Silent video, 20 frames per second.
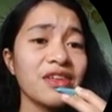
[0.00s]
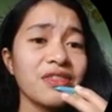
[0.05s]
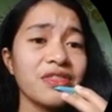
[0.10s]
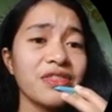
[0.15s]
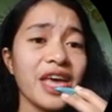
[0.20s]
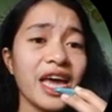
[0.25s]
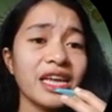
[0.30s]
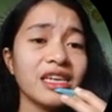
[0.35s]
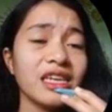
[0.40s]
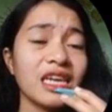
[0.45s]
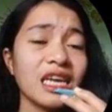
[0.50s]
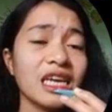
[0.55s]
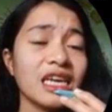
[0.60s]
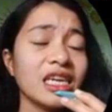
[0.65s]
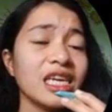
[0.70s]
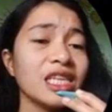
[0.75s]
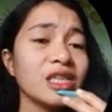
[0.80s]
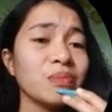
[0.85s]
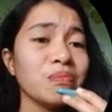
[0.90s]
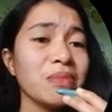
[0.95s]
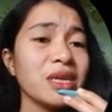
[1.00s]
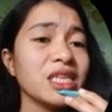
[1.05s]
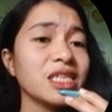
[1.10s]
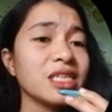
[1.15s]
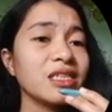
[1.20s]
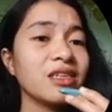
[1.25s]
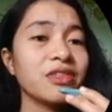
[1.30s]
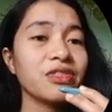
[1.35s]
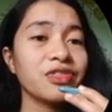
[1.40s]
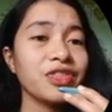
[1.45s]
then it
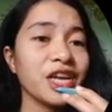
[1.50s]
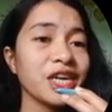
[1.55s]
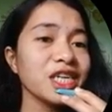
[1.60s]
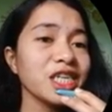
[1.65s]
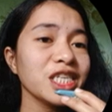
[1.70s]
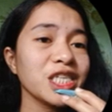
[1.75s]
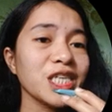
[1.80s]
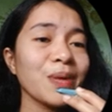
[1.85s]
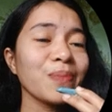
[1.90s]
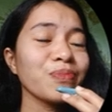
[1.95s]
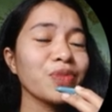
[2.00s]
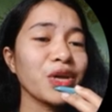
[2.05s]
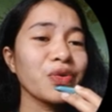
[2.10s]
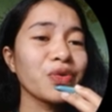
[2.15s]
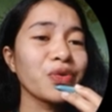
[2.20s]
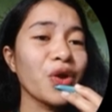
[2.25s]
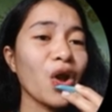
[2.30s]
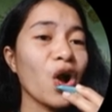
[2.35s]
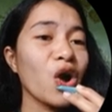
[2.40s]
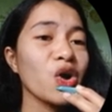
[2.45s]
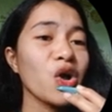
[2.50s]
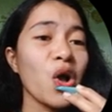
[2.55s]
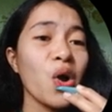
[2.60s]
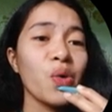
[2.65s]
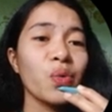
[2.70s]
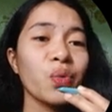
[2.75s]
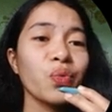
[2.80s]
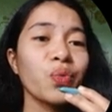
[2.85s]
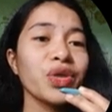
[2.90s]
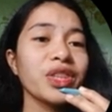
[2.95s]
means that there's something wrong
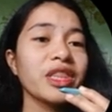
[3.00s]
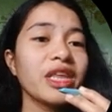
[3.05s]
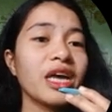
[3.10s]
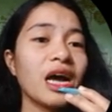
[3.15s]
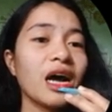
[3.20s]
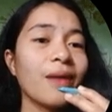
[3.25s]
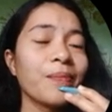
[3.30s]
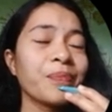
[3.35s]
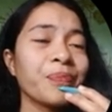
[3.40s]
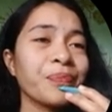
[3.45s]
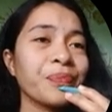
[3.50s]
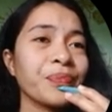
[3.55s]
with the